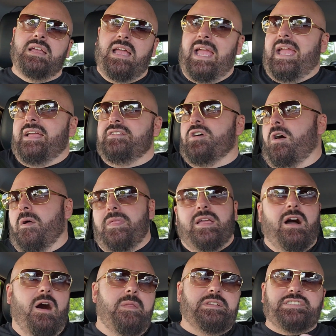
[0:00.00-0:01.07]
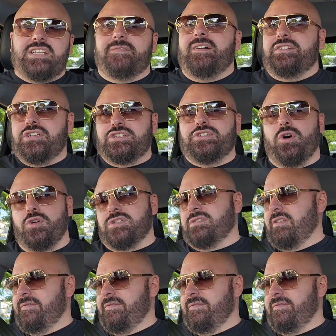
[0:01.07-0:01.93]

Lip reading: and all the stuff I just told you,